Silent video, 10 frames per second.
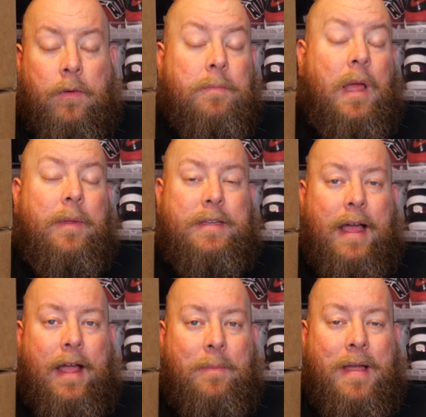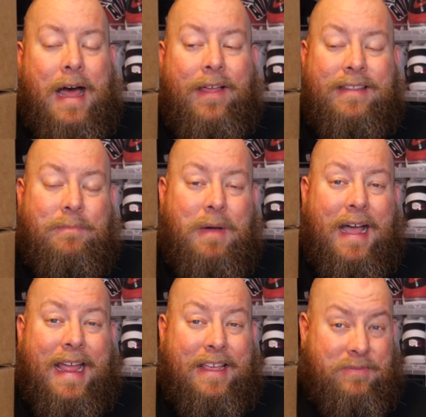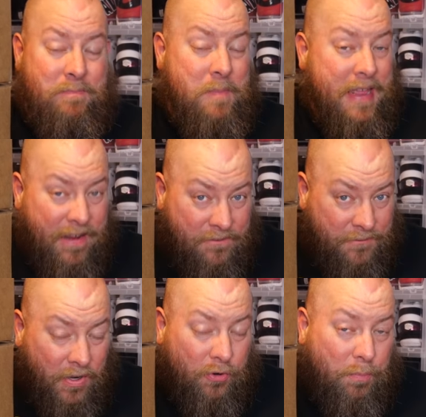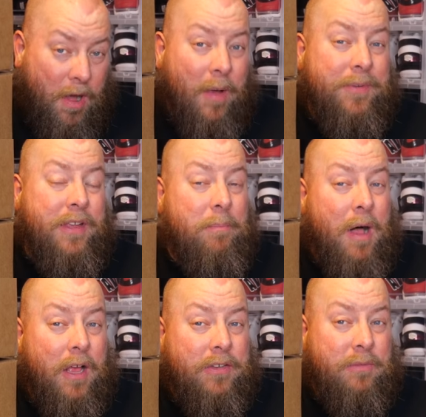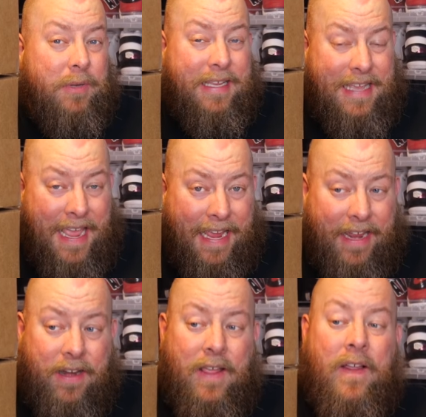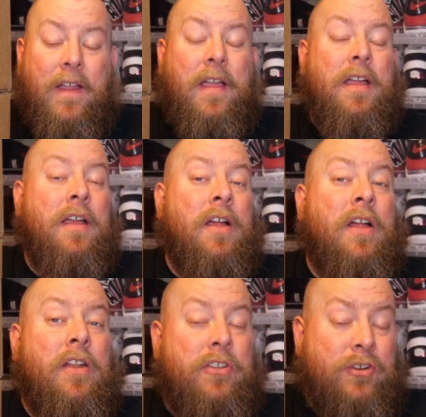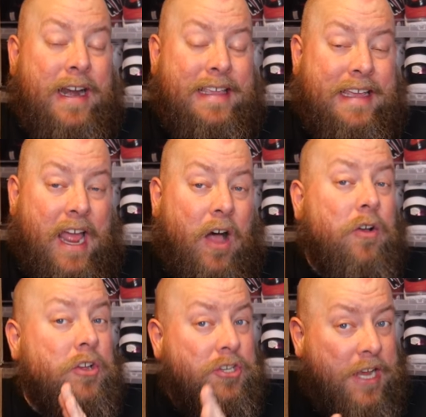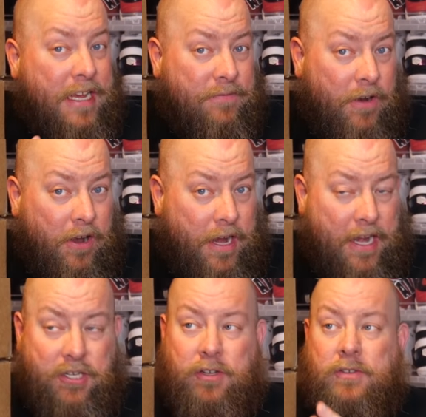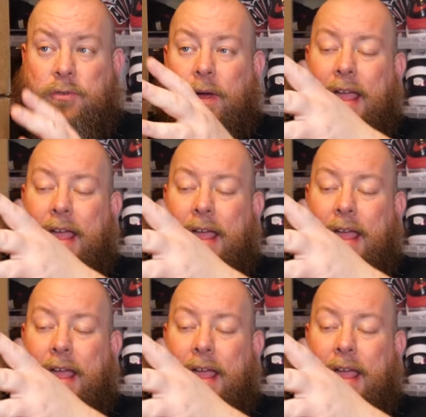time to time, I like to buy as many Funko Pops as I possibly can to try to get out chase variations. So what I